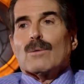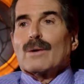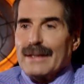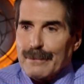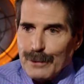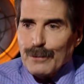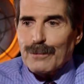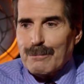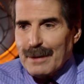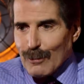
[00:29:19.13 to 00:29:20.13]
Well, if
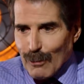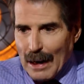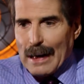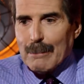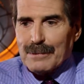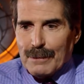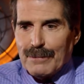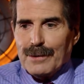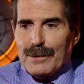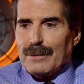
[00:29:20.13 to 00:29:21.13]
you've been robbed of
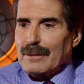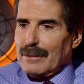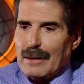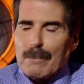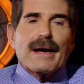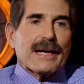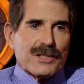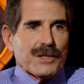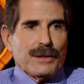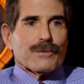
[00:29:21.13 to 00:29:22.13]
your
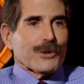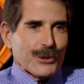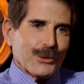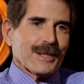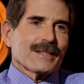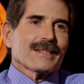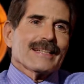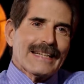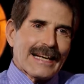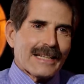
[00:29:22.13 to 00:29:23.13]
capacity for choice,
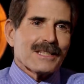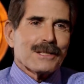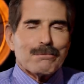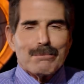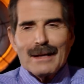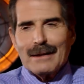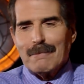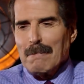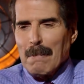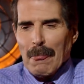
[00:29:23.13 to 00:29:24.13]
yes. But
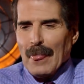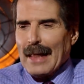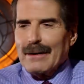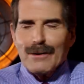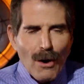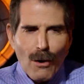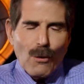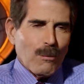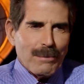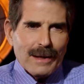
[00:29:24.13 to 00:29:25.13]

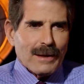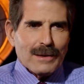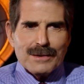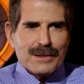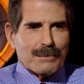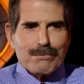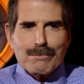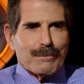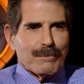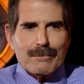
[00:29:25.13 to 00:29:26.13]
no, because
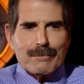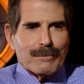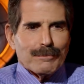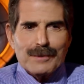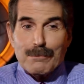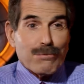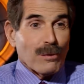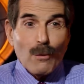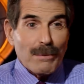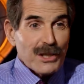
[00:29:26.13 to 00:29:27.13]
did
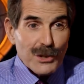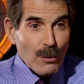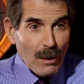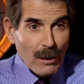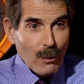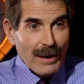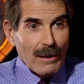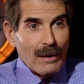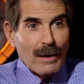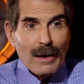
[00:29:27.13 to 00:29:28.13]
prohibition work
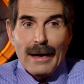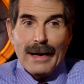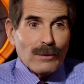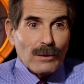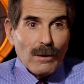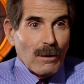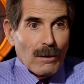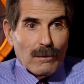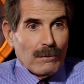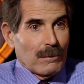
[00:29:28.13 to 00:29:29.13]
well?
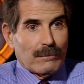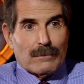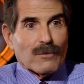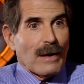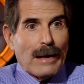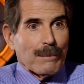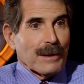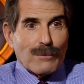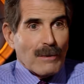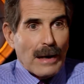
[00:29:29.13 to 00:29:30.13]
Alcohol rob
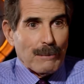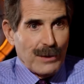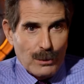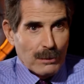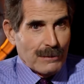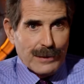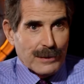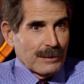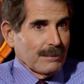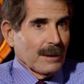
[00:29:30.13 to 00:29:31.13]
can rob you of
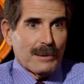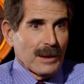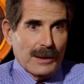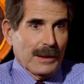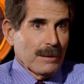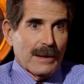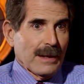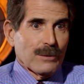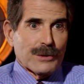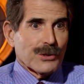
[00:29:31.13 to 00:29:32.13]
your ability to
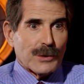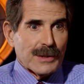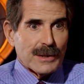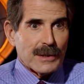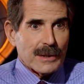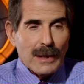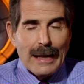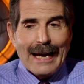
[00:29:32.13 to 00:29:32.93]
make good choices.